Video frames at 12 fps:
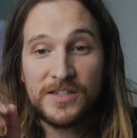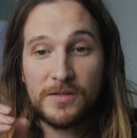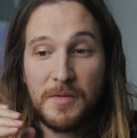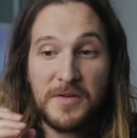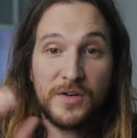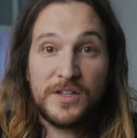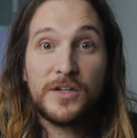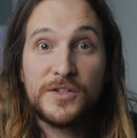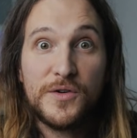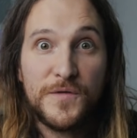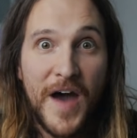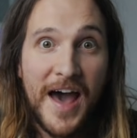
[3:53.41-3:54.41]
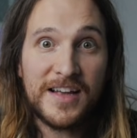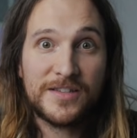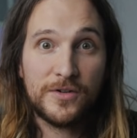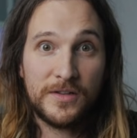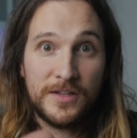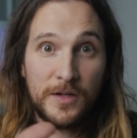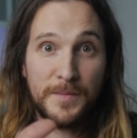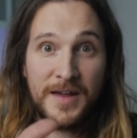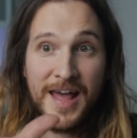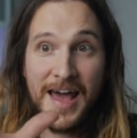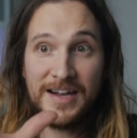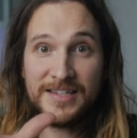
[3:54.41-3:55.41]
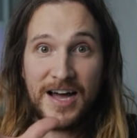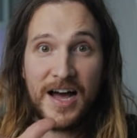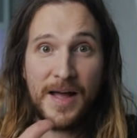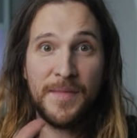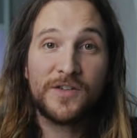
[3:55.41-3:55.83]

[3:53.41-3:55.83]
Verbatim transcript: So maybe it goes a little too fast or a little bit at a time.